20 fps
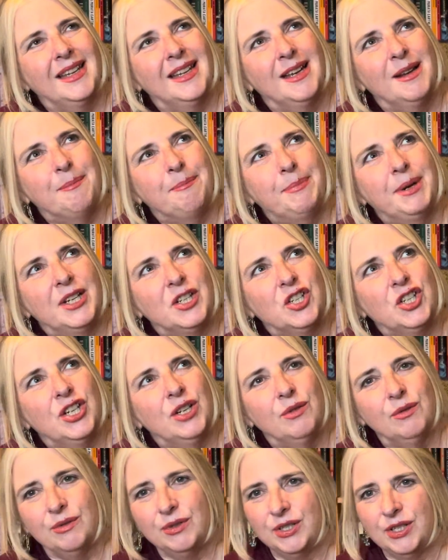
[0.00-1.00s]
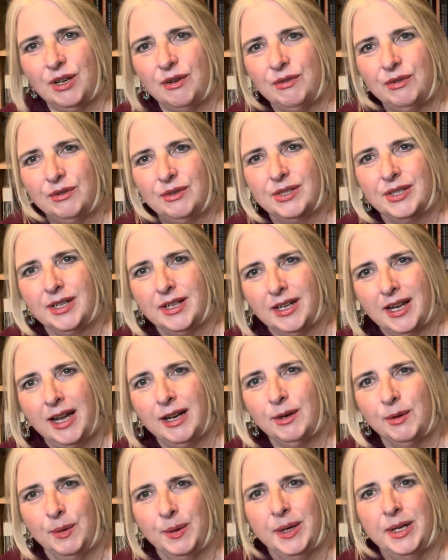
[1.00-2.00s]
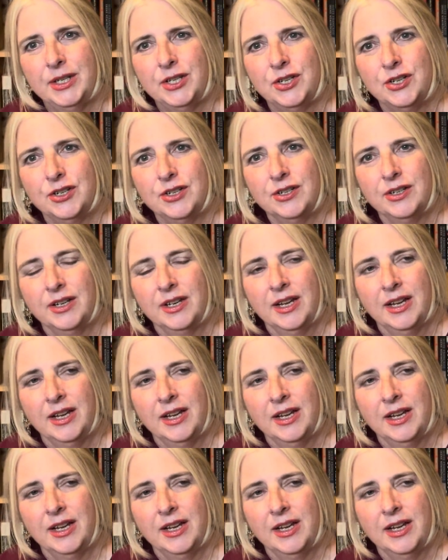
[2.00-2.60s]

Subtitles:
But she also looks at language,